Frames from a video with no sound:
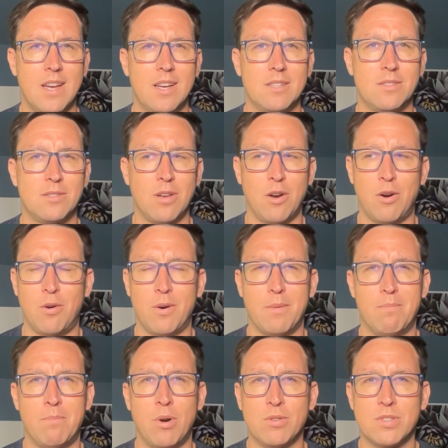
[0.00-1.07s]
So
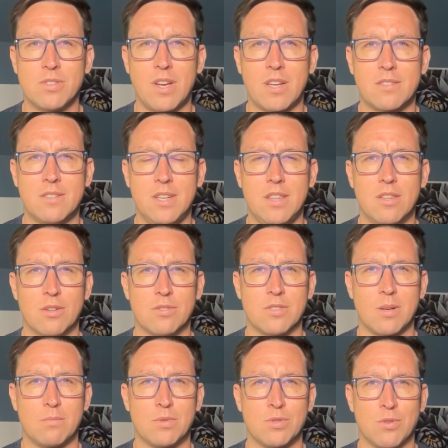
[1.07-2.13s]
most likely there's
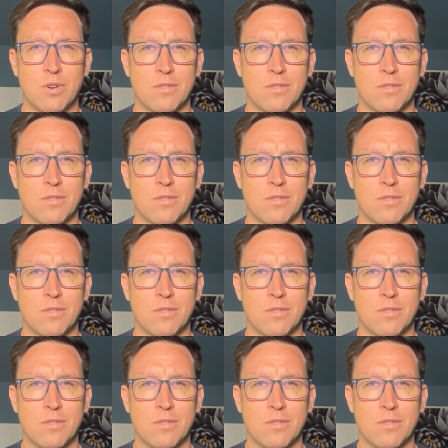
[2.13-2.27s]
some sort